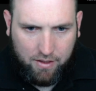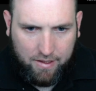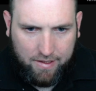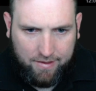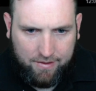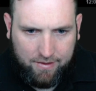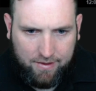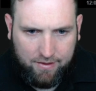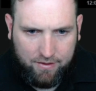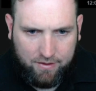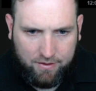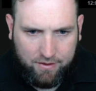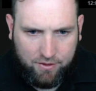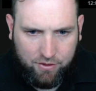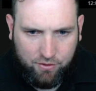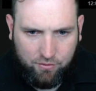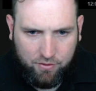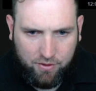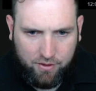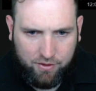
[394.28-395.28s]
and then the
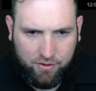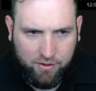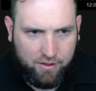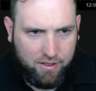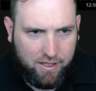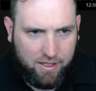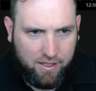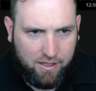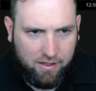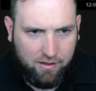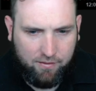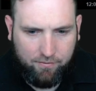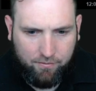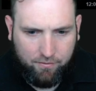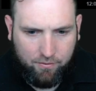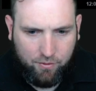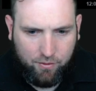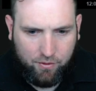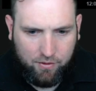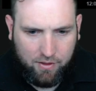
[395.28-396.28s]
200-day
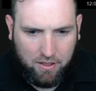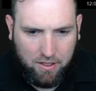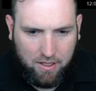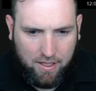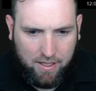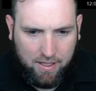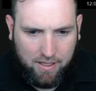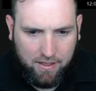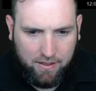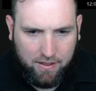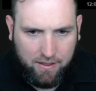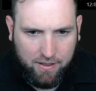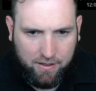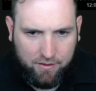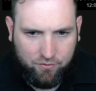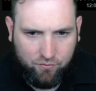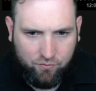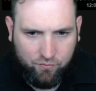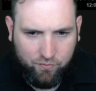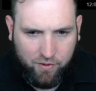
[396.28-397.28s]
we're going to add
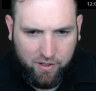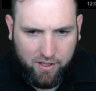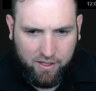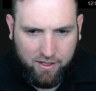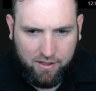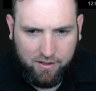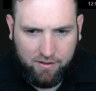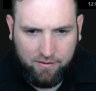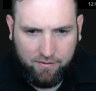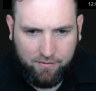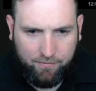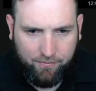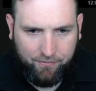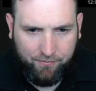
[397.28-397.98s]
as red.